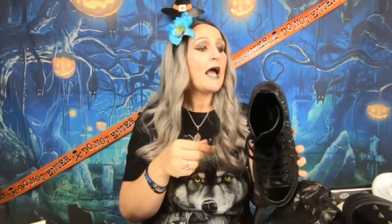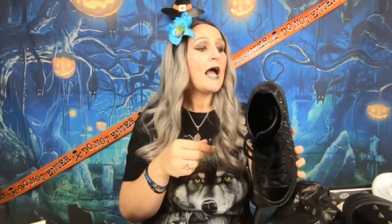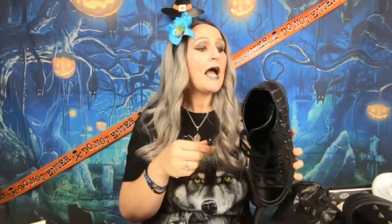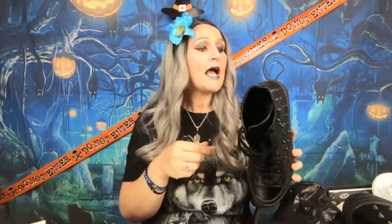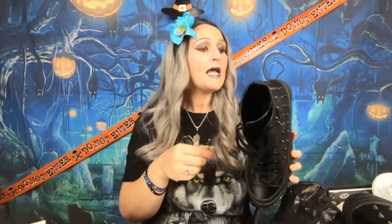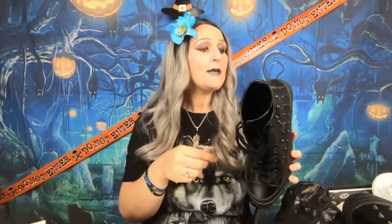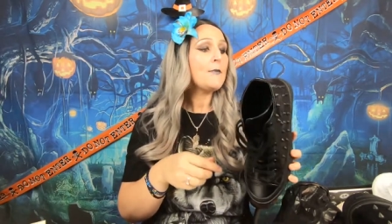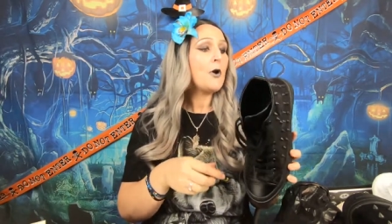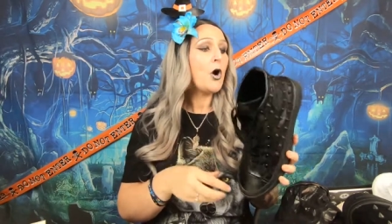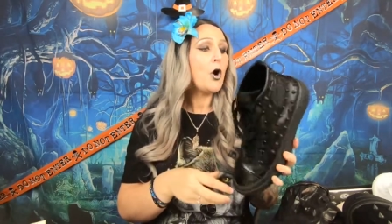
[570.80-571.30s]

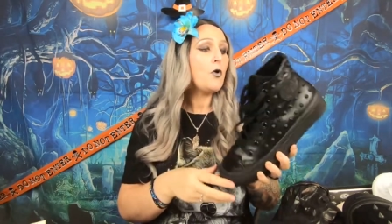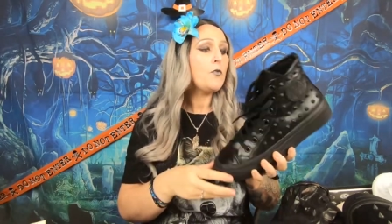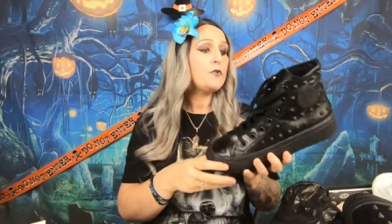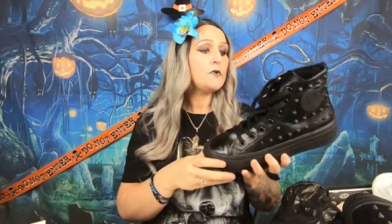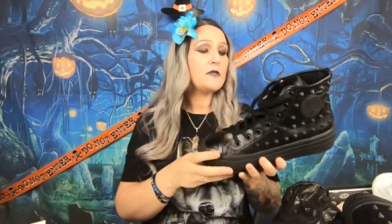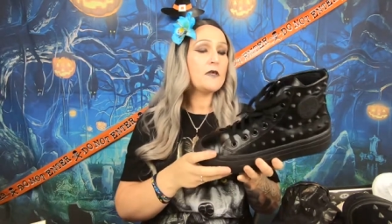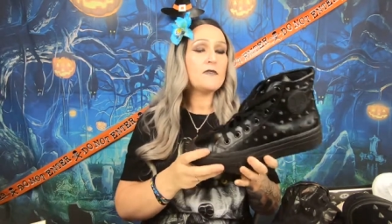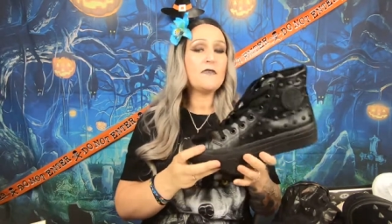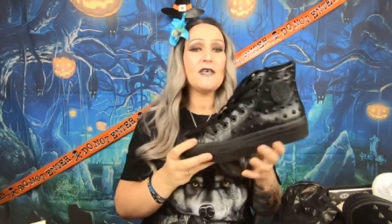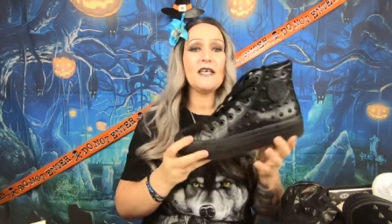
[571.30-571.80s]
I'm
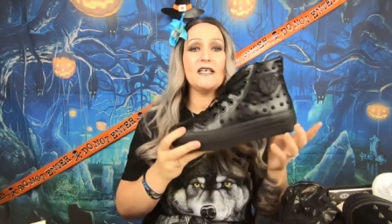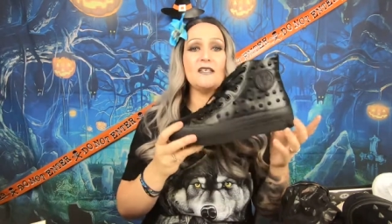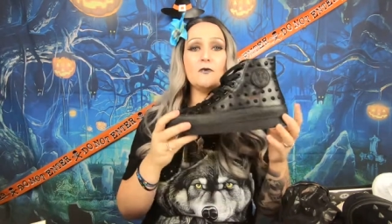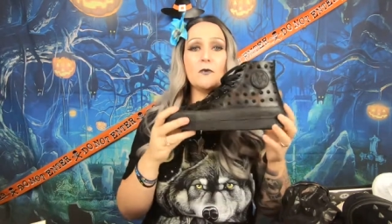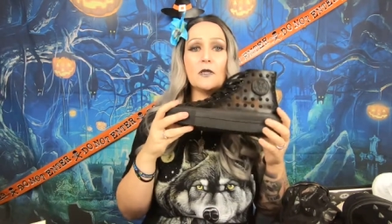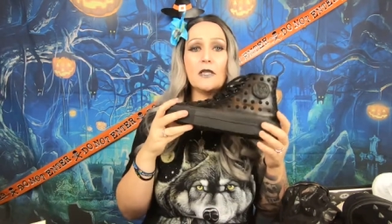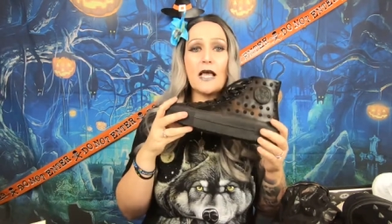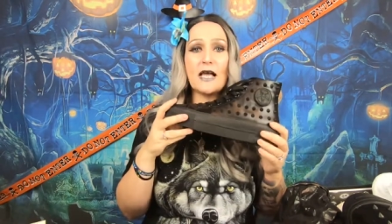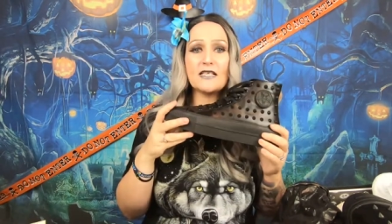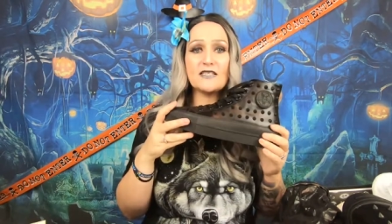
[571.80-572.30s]
hoping that these
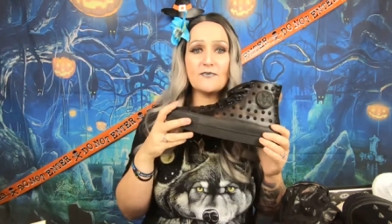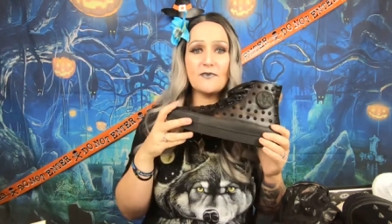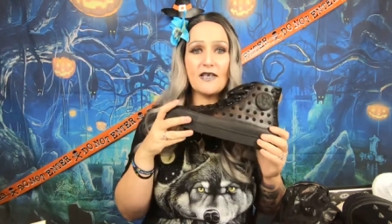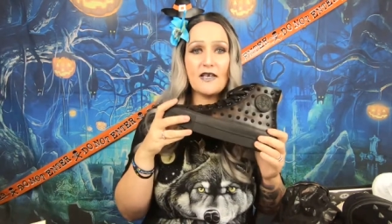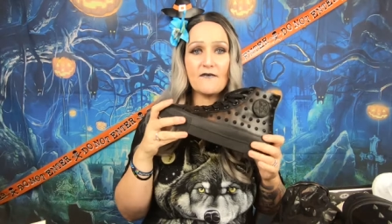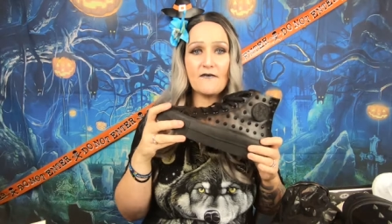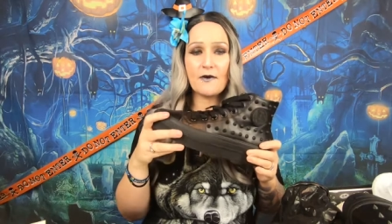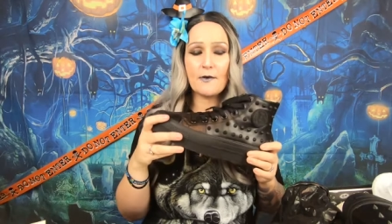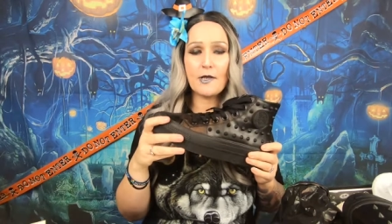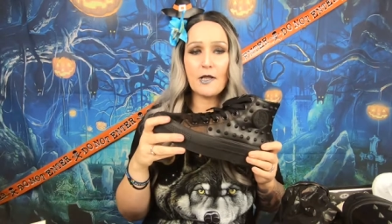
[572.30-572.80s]
will last
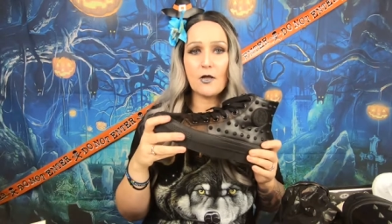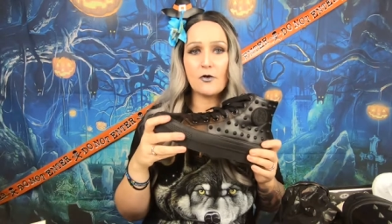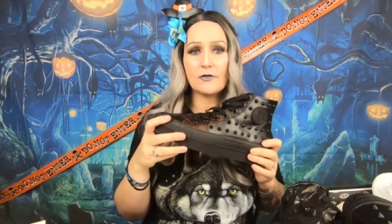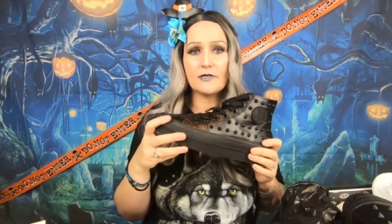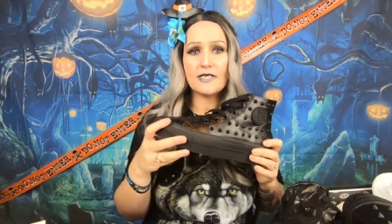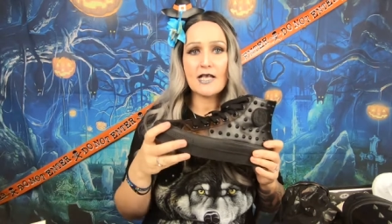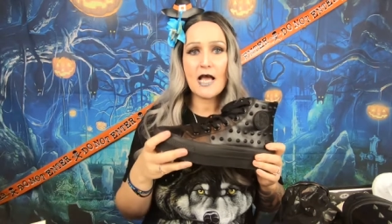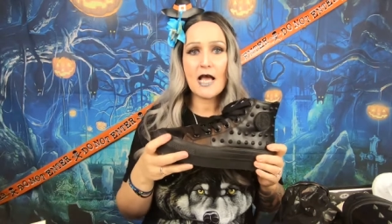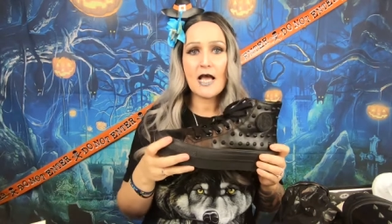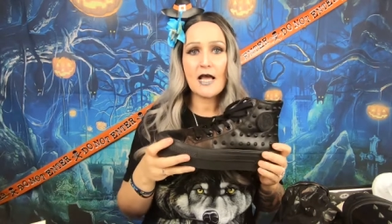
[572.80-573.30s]
me a very long
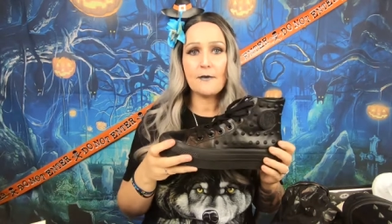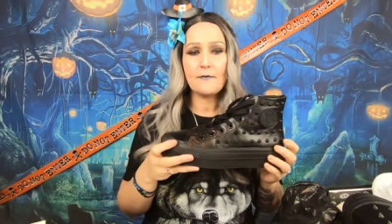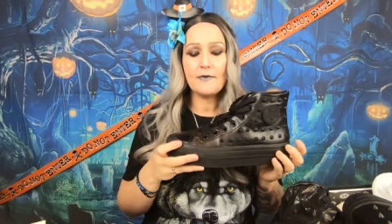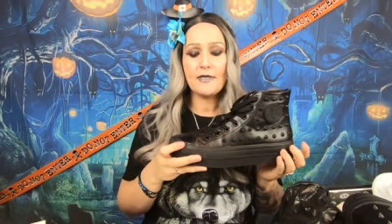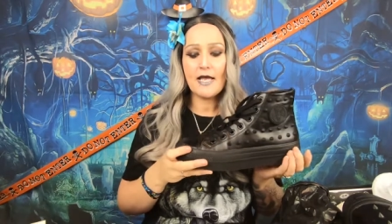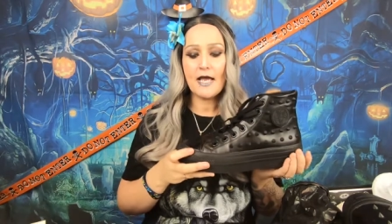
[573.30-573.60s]
time.